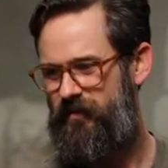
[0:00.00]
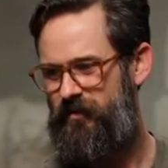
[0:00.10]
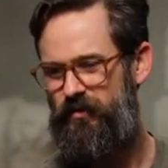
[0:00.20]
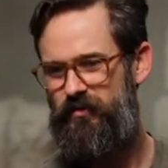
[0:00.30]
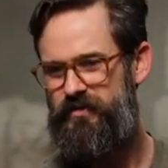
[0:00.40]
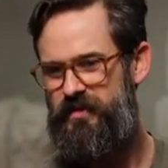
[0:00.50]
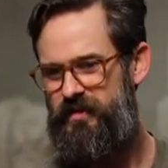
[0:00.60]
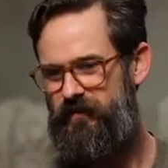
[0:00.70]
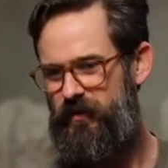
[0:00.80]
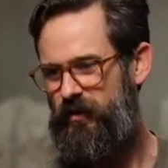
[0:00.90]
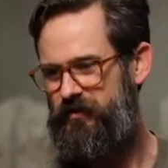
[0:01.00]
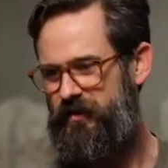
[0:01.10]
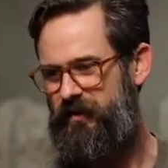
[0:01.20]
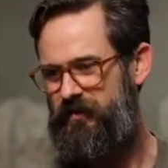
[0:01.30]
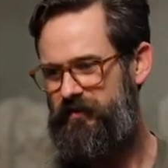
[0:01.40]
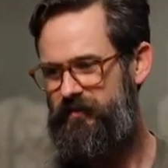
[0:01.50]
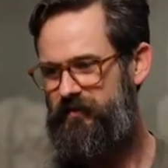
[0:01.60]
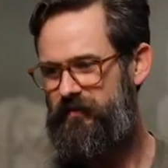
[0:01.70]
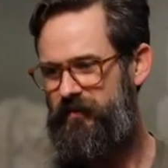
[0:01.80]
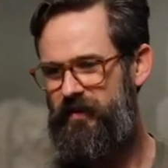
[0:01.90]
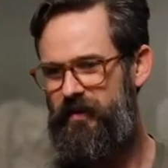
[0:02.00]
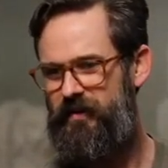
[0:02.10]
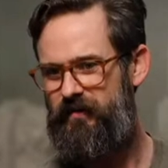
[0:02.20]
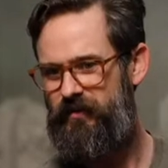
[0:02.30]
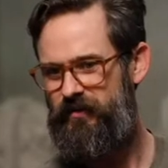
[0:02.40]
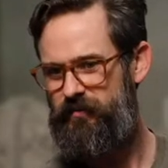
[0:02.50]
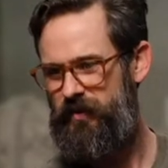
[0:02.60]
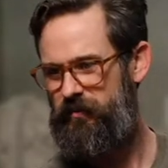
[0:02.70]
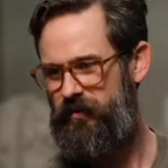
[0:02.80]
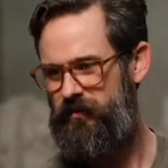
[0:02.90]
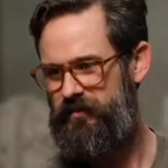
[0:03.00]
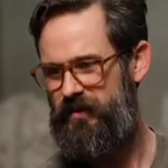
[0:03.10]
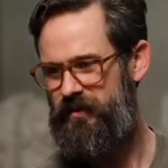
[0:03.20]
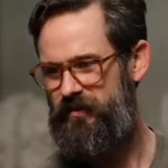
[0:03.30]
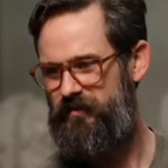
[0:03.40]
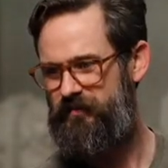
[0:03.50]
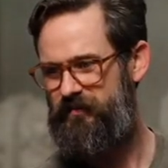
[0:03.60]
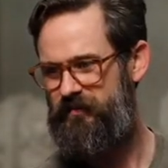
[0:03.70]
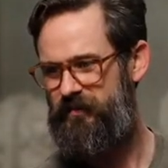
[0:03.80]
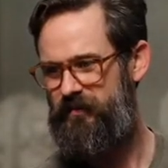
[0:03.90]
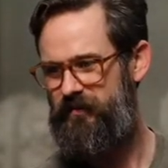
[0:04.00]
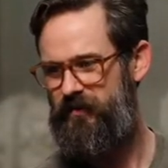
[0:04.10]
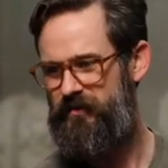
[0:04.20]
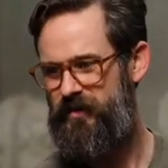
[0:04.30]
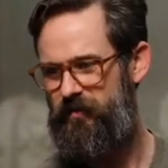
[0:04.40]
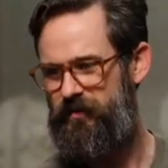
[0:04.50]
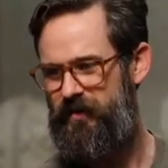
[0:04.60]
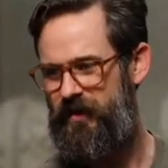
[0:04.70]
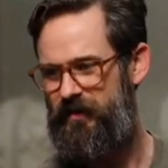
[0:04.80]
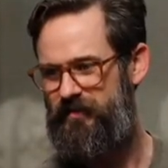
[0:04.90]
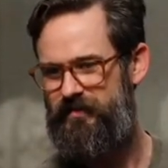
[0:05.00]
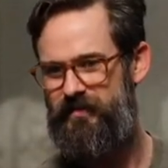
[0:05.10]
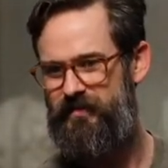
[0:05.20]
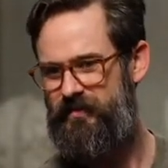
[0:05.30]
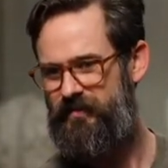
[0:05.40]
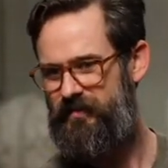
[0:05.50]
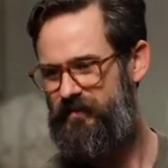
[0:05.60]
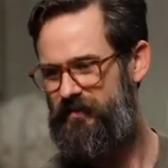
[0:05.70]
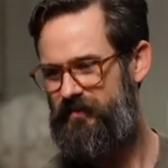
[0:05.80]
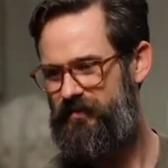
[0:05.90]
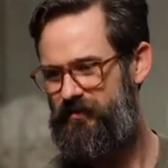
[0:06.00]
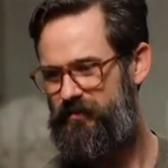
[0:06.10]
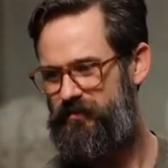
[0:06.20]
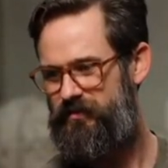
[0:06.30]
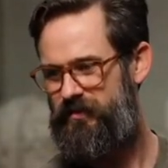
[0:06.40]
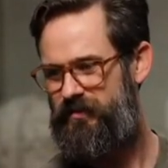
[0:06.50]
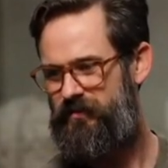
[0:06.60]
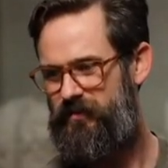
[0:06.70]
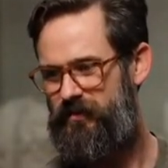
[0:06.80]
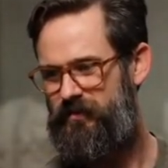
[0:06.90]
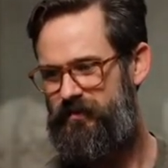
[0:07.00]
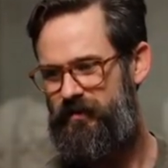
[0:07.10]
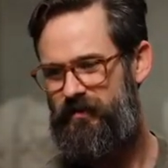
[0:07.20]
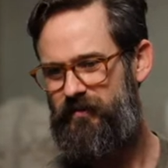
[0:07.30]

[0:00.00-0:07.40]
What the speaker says: Use the difficulty for any of those people that was here for the first couple of days. Use the difficulty.